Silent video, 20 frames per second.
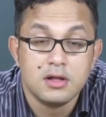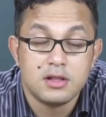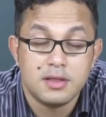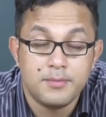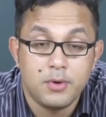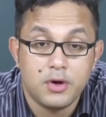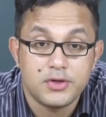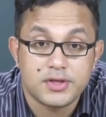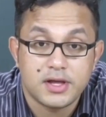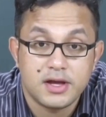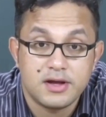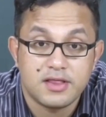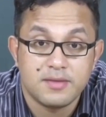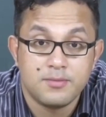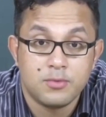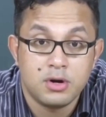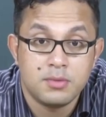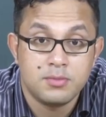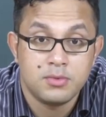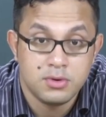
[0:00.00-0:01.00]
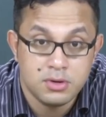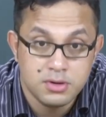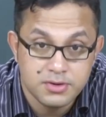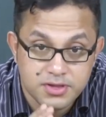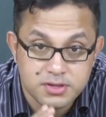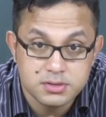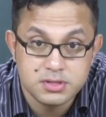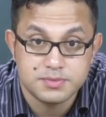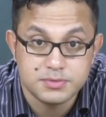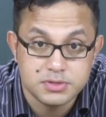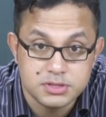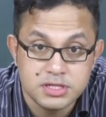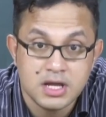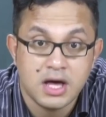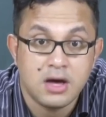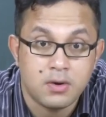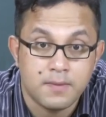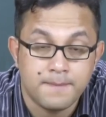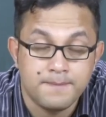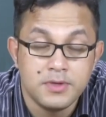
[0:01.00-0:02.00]
The boss gets more and more stripped
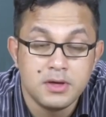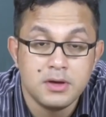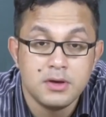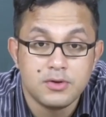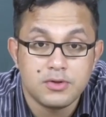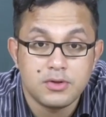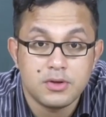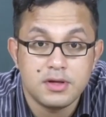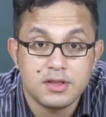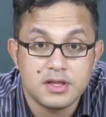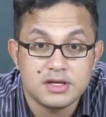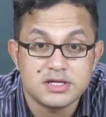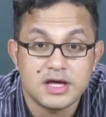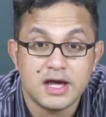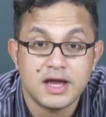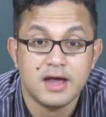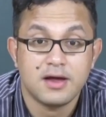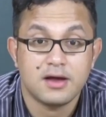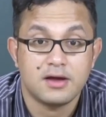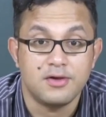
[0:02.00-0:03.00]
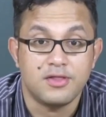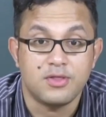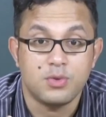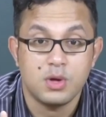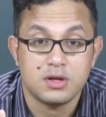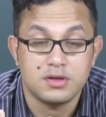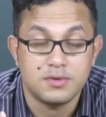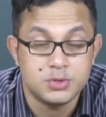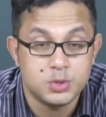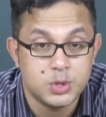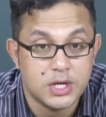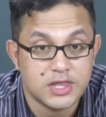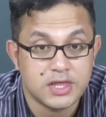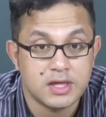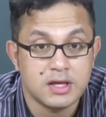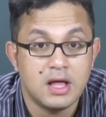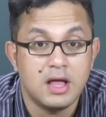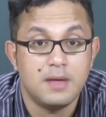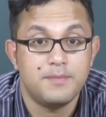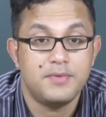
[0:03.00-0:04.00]
down. So his entire construct of
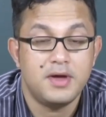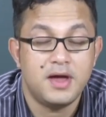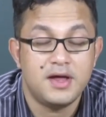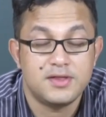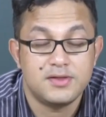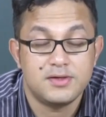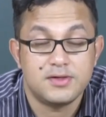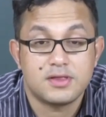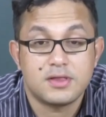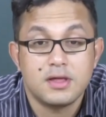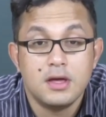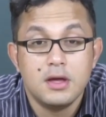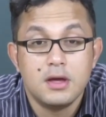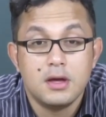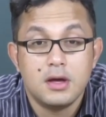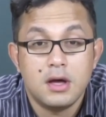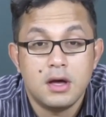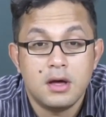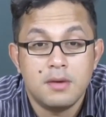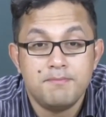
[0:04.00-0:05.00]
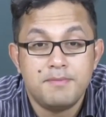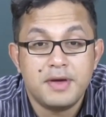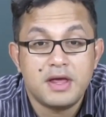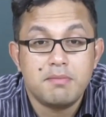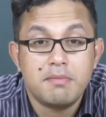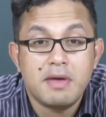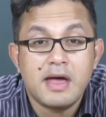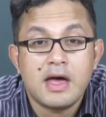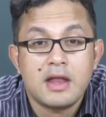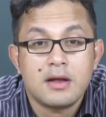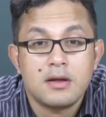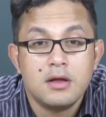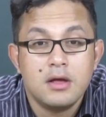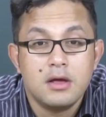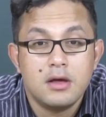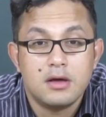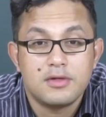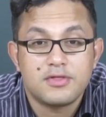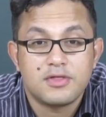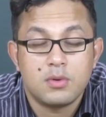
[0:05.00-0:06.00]
dressing up as this uh, big man
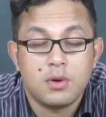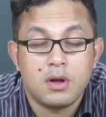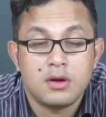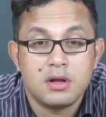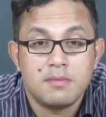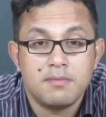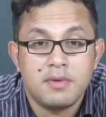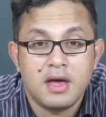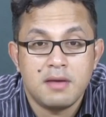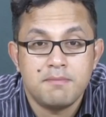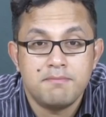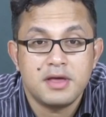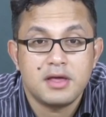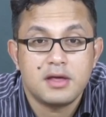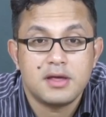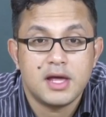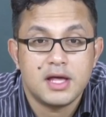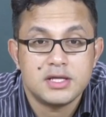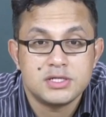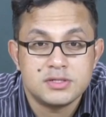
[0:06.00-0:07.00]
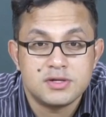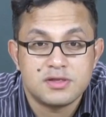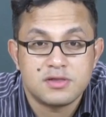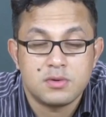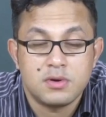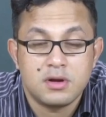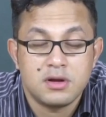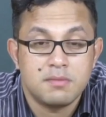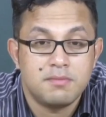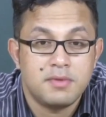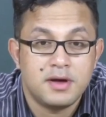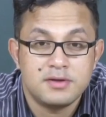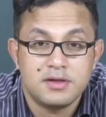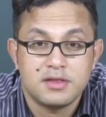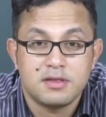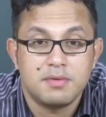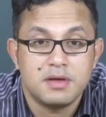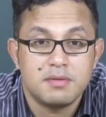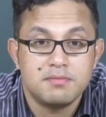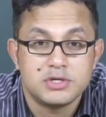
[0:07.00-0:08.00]
uh, surrounded by big gadgets, surrounded by
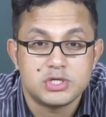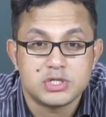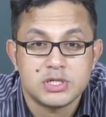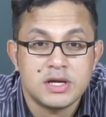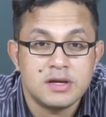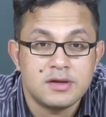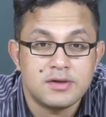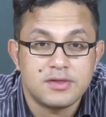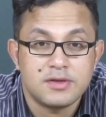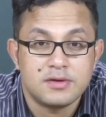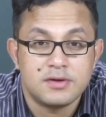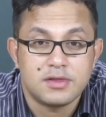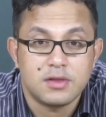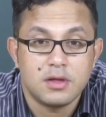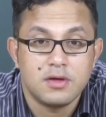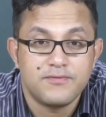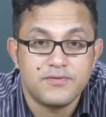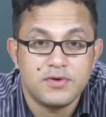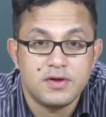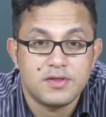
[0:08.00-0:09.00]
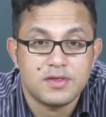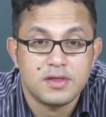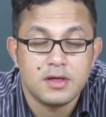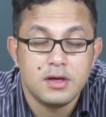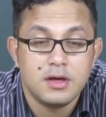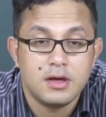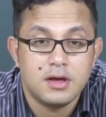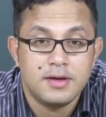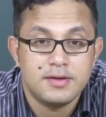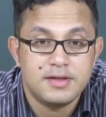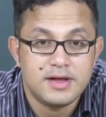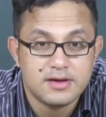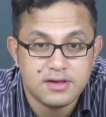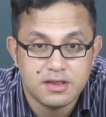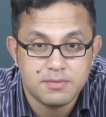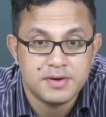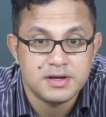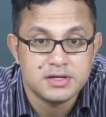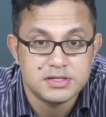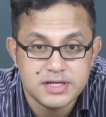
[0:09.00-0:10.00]
these big machines in his office, uh, that
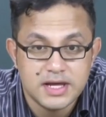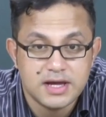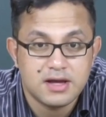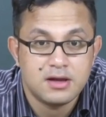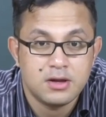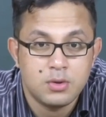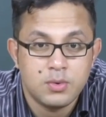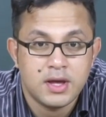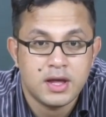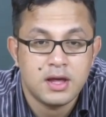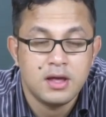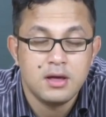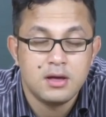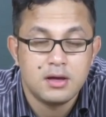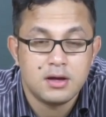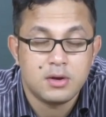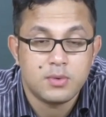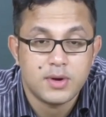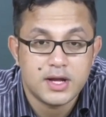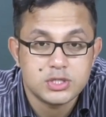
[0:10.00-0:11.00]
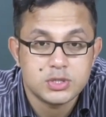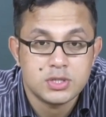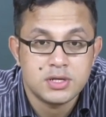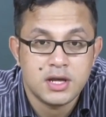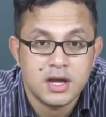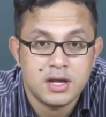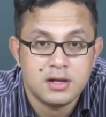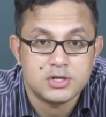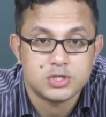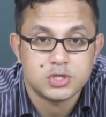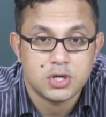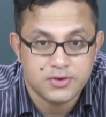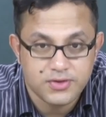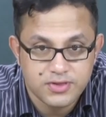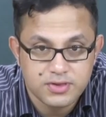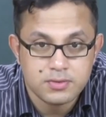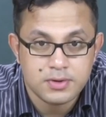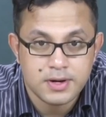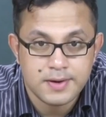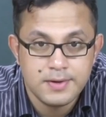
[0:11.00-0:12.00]
is being taken away gradually in the short
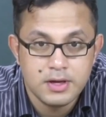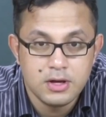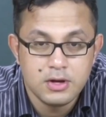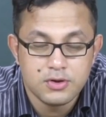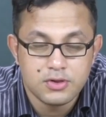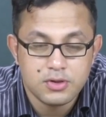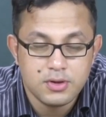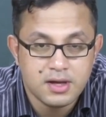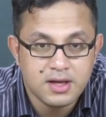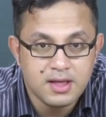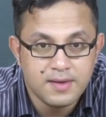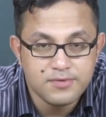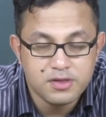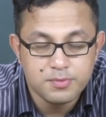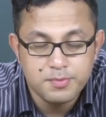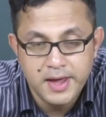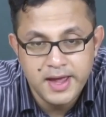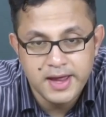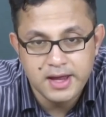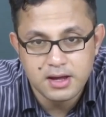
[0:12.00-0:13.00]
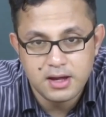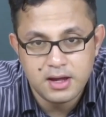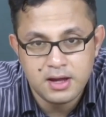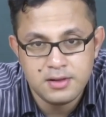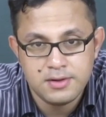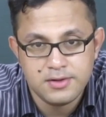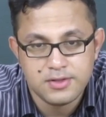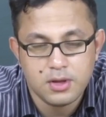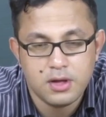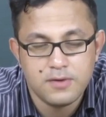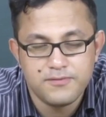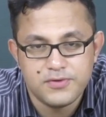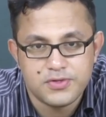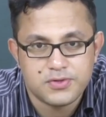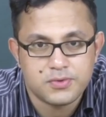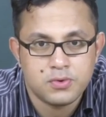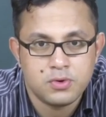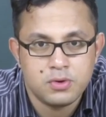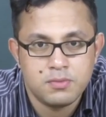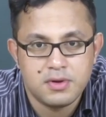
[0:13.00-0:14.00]
story. So he comes back in this
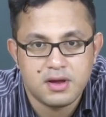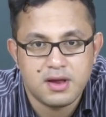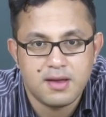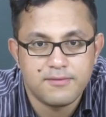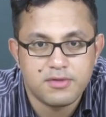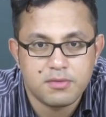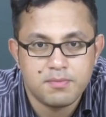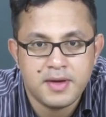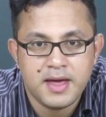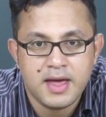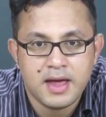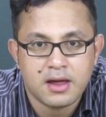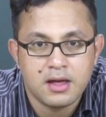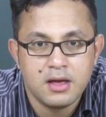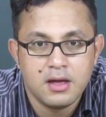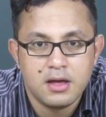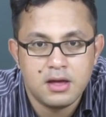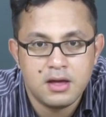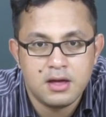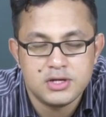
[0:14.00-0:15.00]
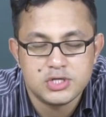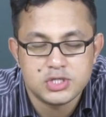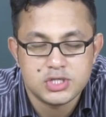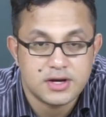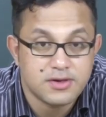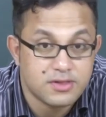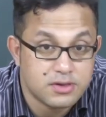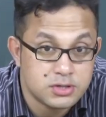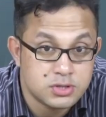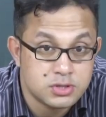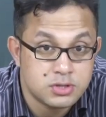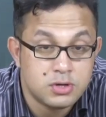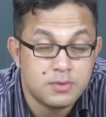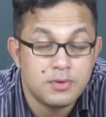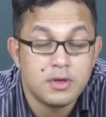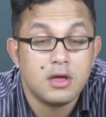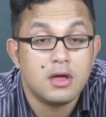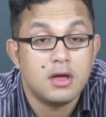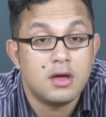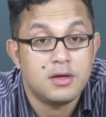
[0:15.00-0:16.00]
office room, he comes back, uh, shuts the
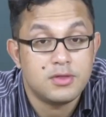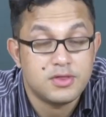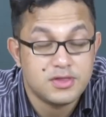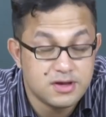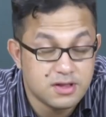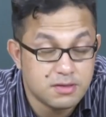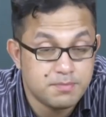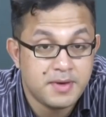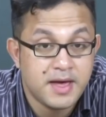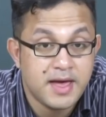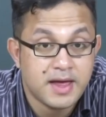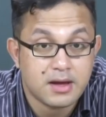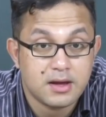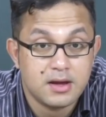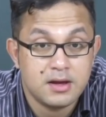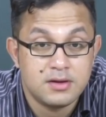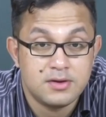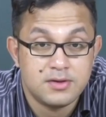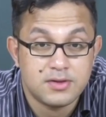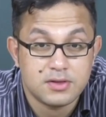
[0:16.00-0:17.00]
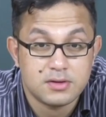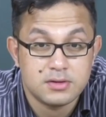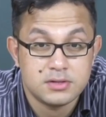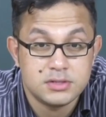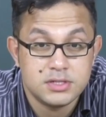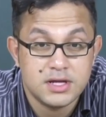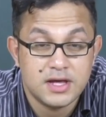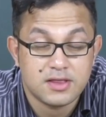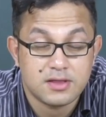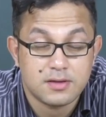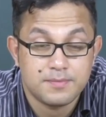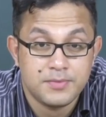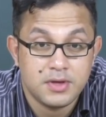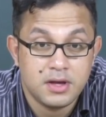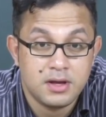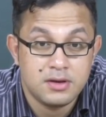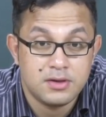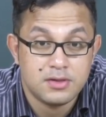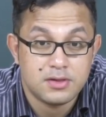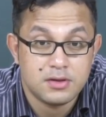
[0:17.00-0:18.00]
door, uh, sits back in his desk,
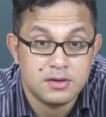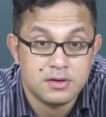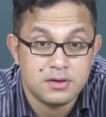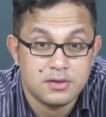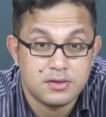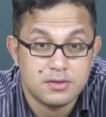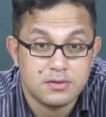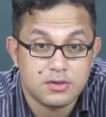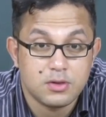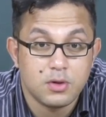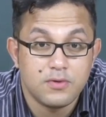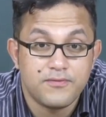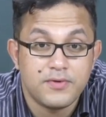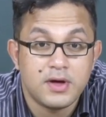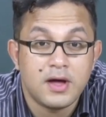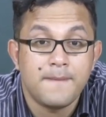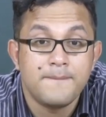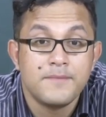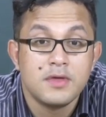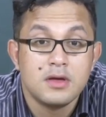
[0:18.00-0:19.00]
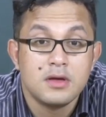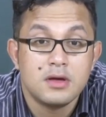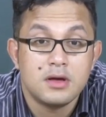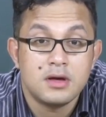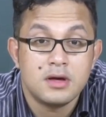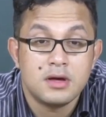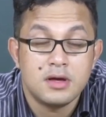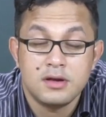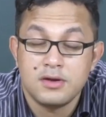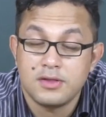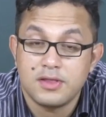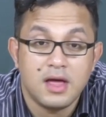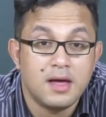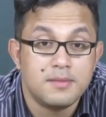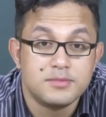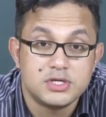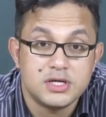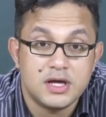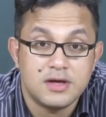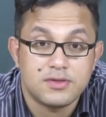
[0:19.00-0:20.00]
in his, in his sofa, in his
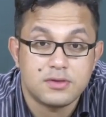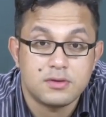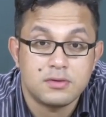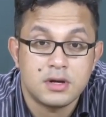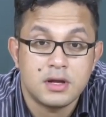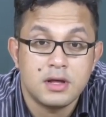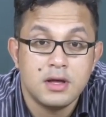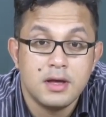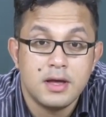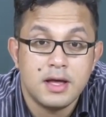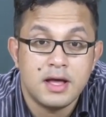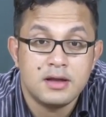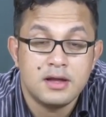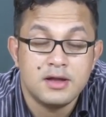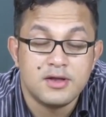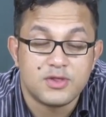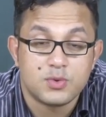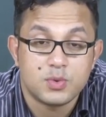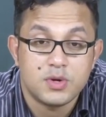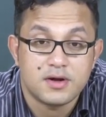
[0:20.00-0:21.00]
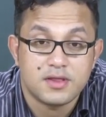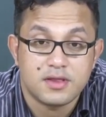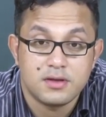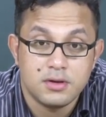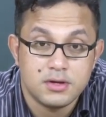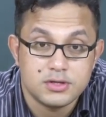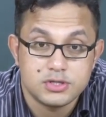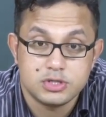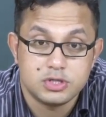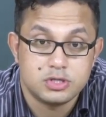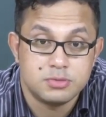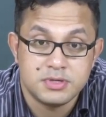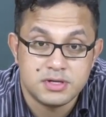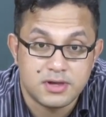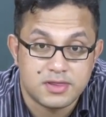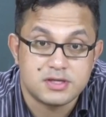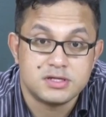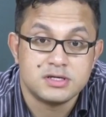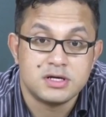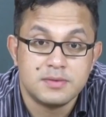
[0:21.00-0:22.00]
armchair, sorry, and instructs not to be
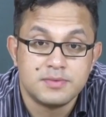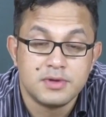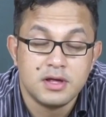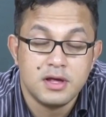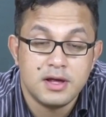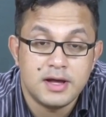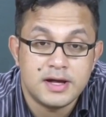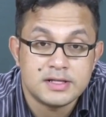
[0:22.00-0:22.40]
disturbed.